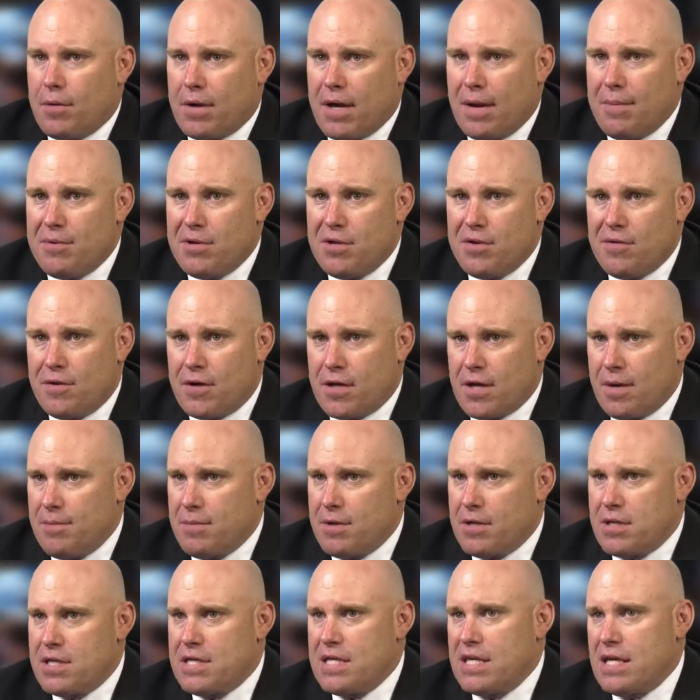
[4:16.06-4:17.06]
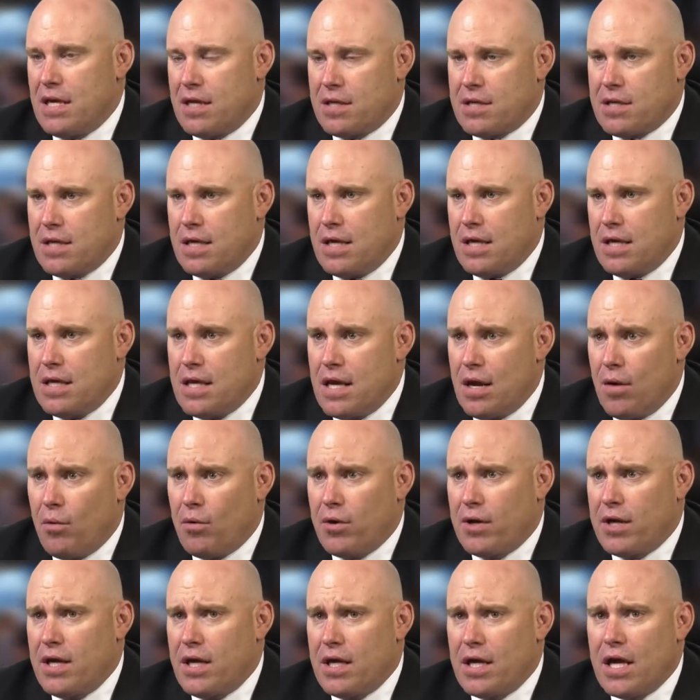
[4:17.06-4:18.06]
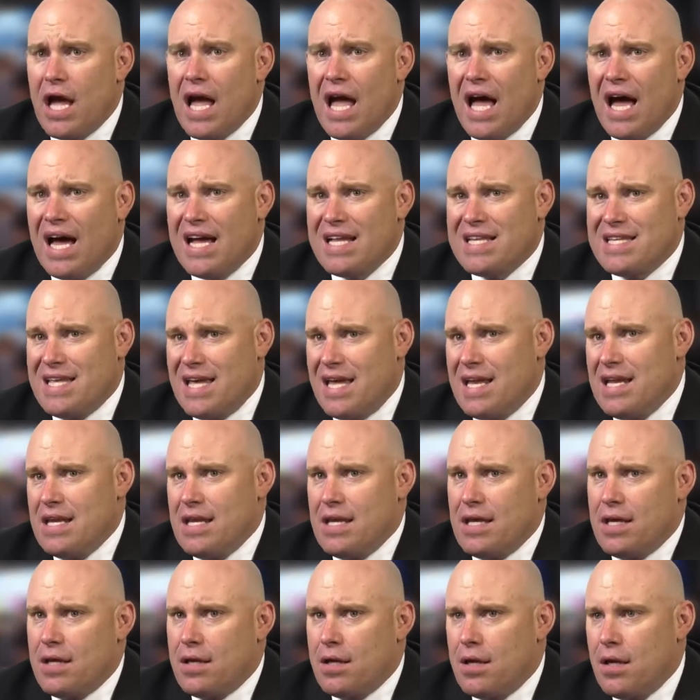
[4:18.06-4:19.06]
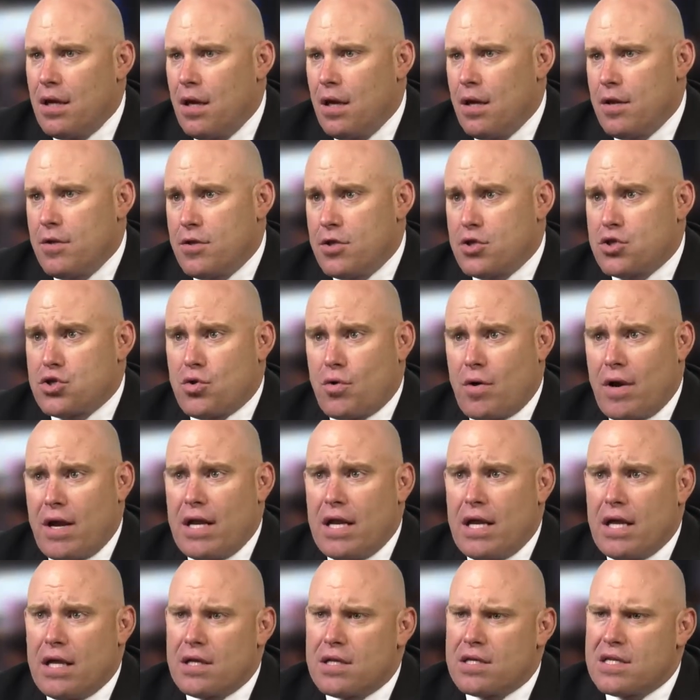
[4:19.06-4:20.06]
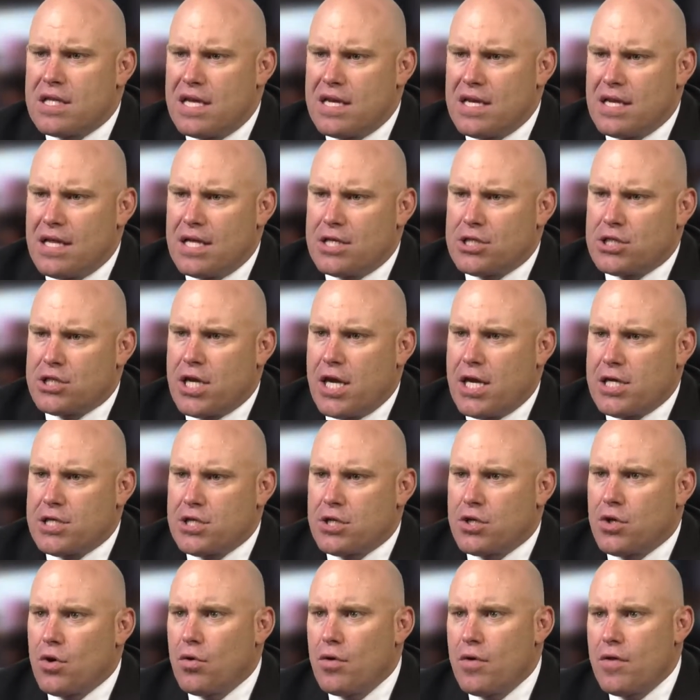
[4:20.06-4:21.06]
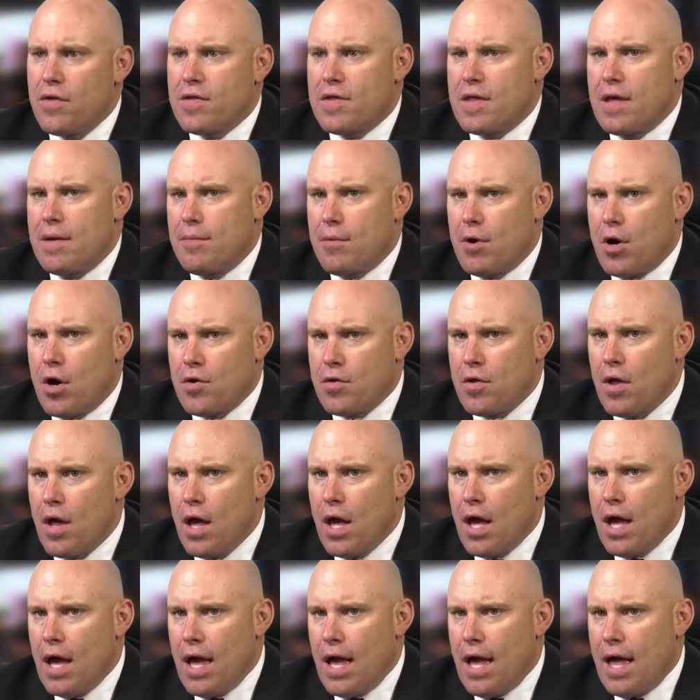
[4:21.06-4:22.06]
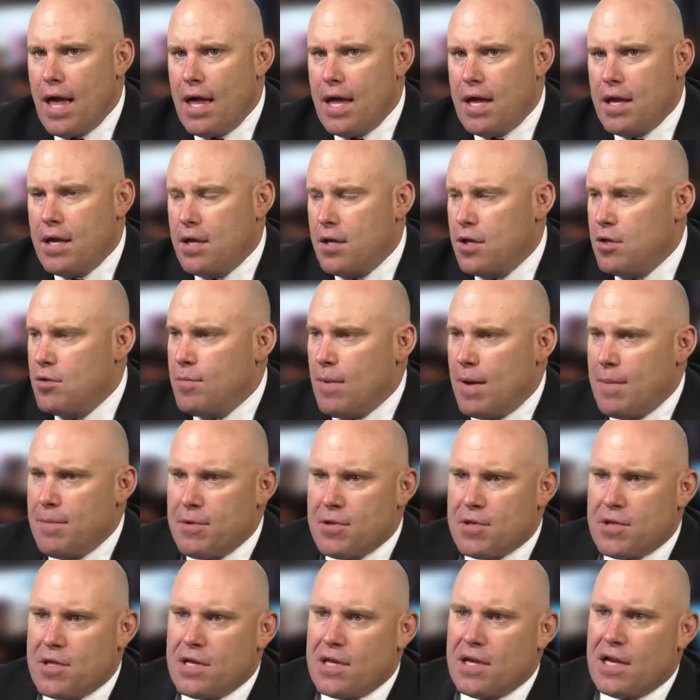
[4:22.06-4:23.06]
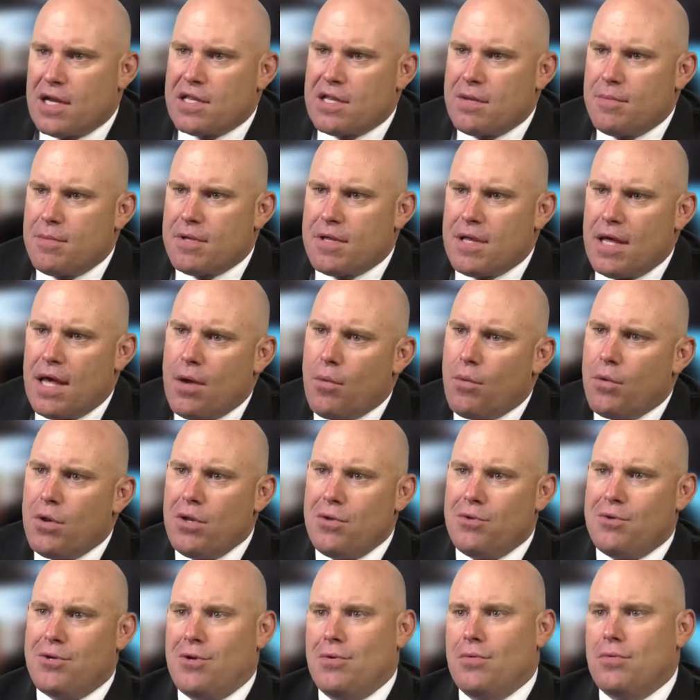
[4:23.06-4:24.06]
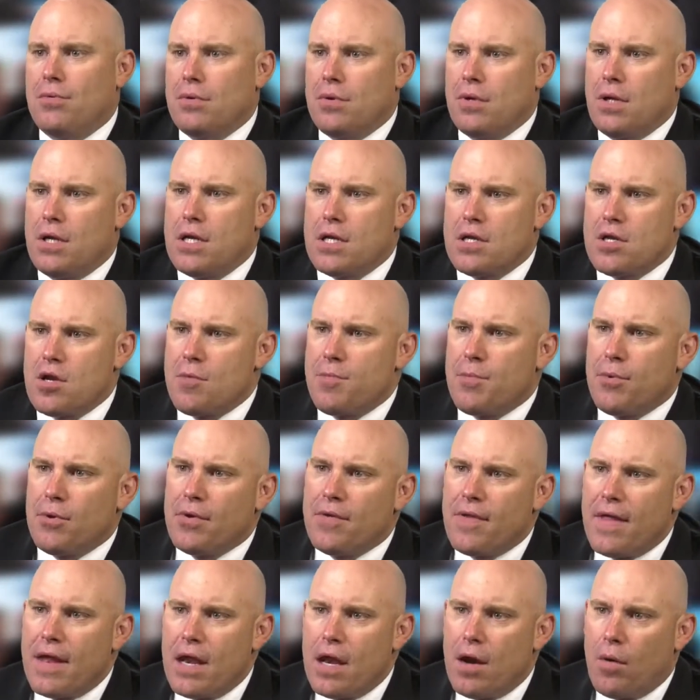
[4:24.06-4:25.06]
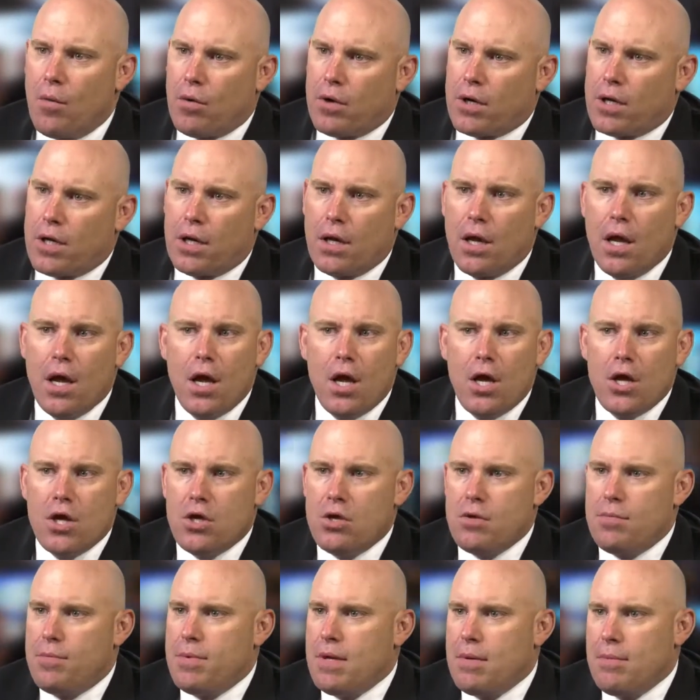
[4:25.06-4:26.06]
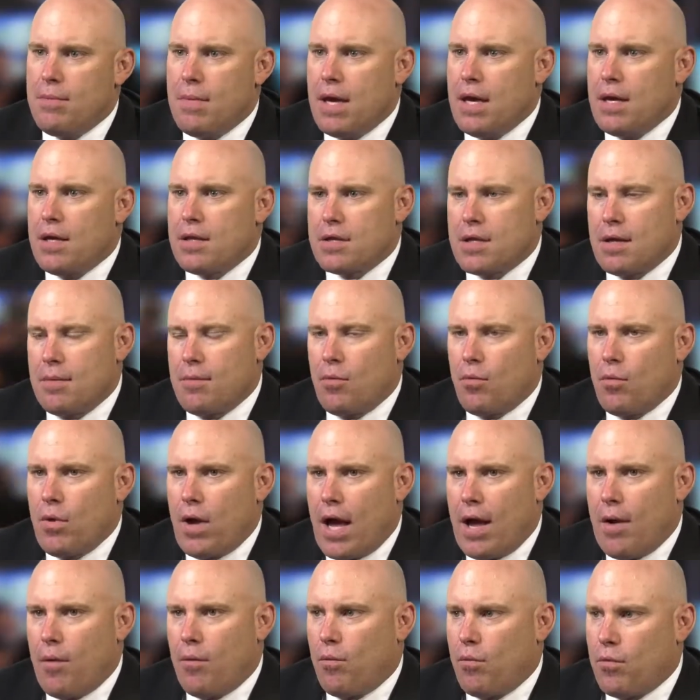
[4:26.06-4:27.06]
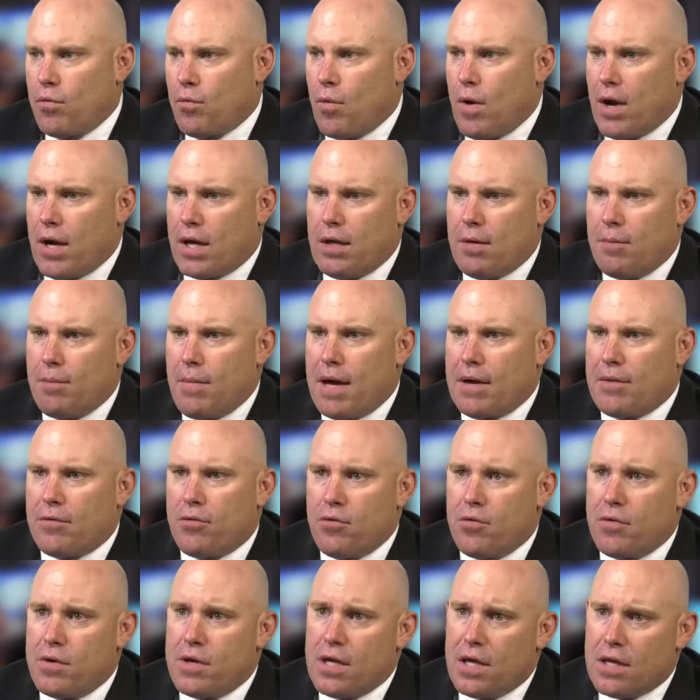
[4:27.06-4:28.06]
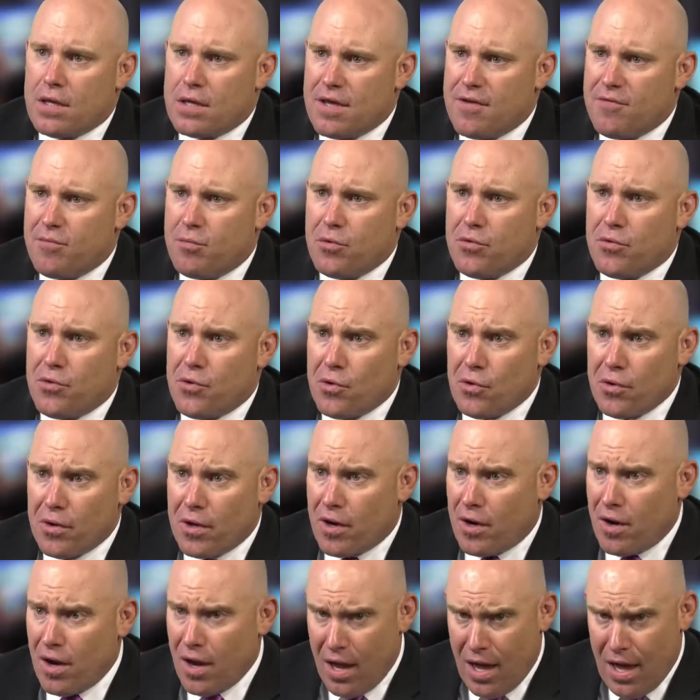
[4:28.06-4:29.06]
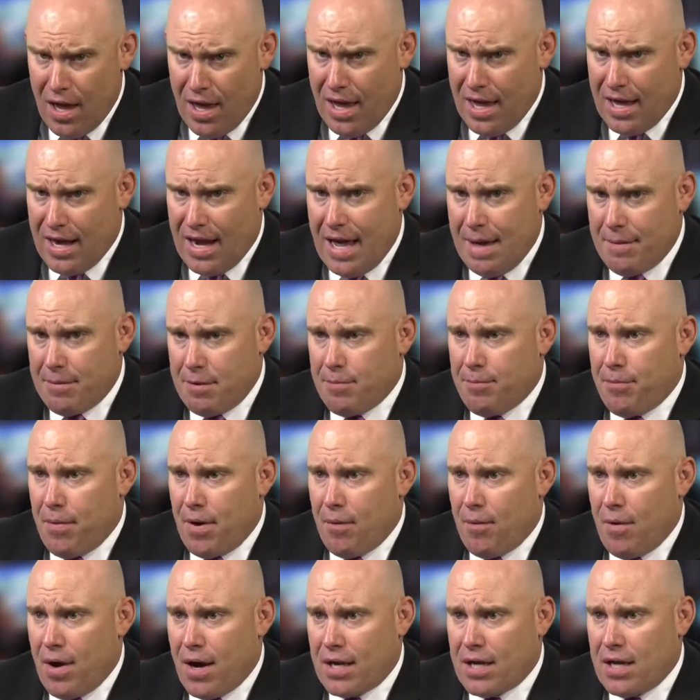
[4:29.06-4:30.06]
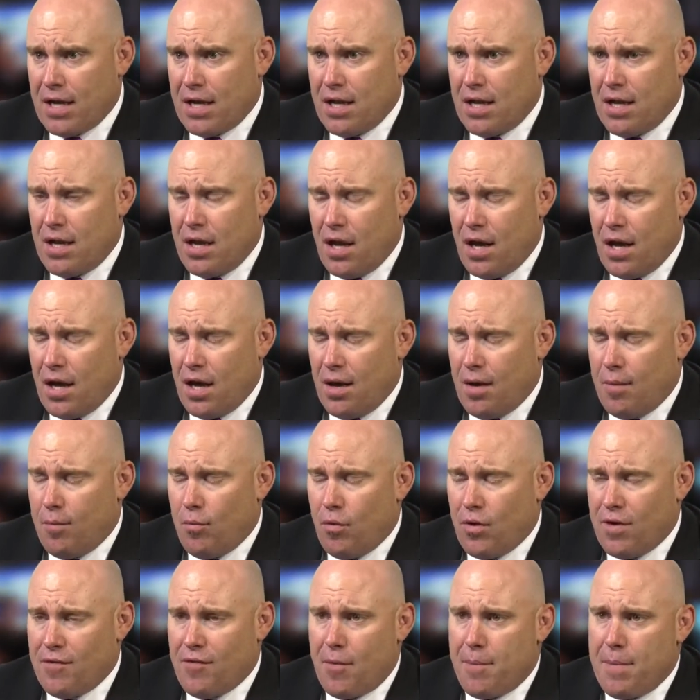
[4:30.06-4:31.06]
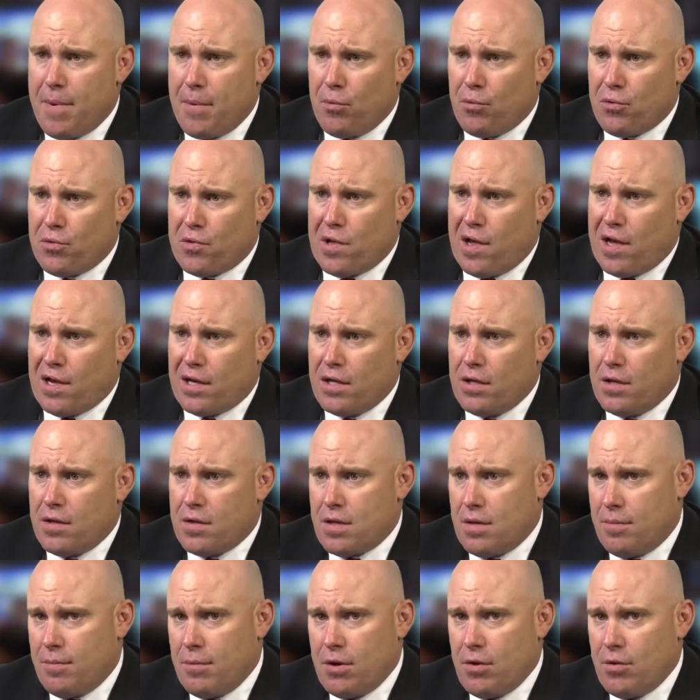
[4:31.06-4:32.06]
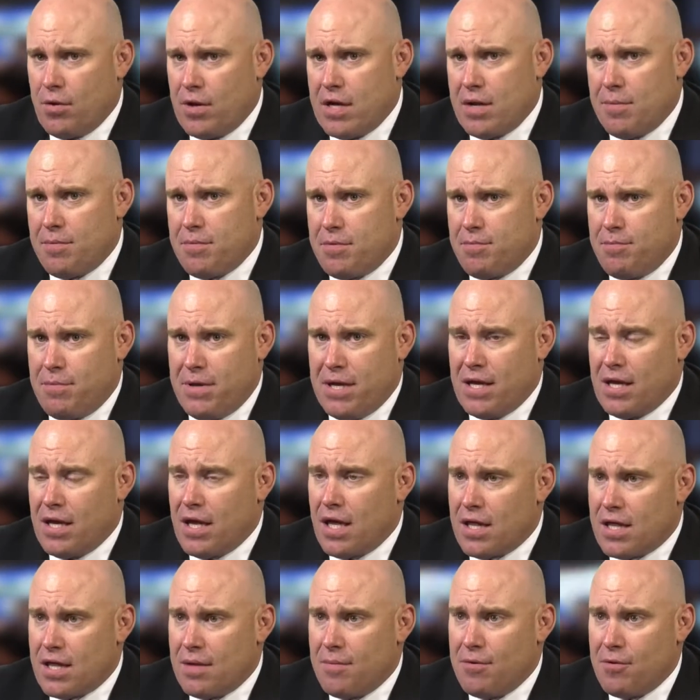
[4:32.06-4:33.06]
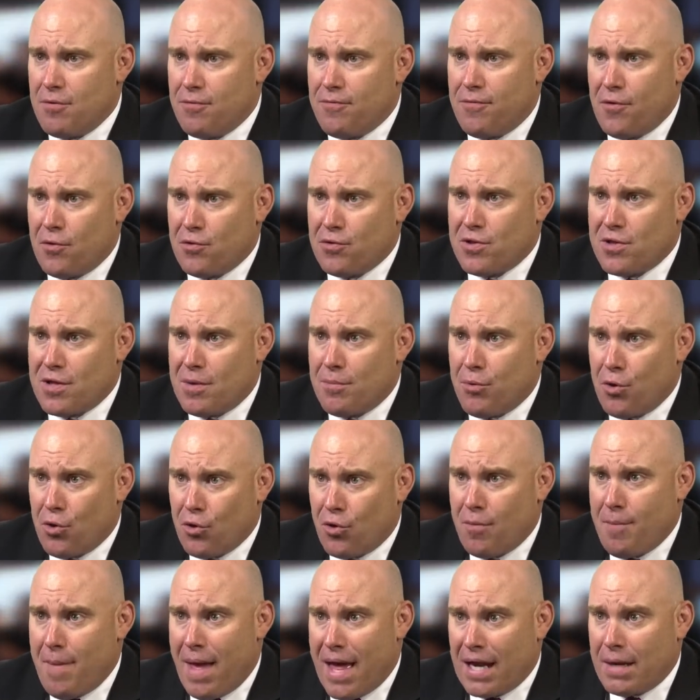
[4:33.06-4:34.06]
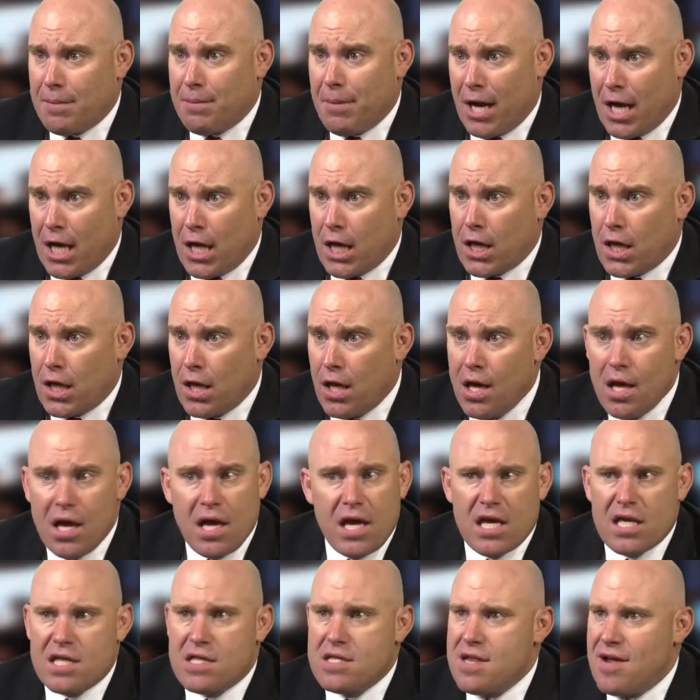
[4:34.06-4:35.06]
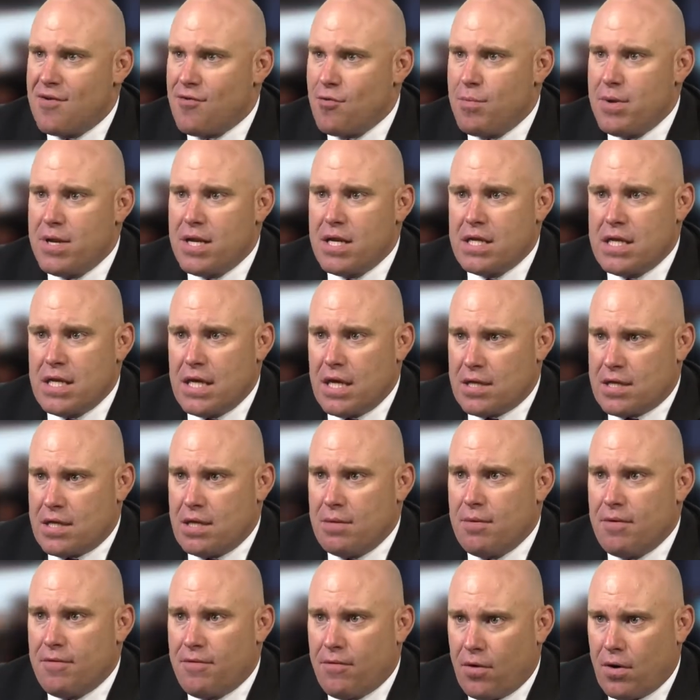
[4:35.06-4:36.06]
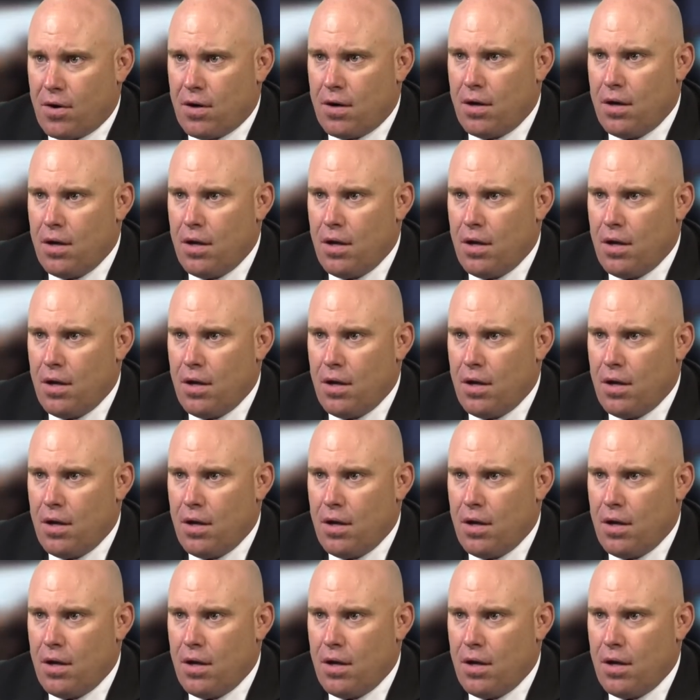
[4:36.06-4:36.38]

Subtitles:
Coming to DSE, networking, attending the trainings, attending the education, go to the seminars, and you might be sitting next to somebody and say, hey, what do you do? And just start building that networking. You'd be amazed. I mean, I was walking back through the DSF booth earlier, and I happened to walk in, and one of our people was talking to somebody who ended up being someone who focuses on programmatic buying. He's never been to DSE before.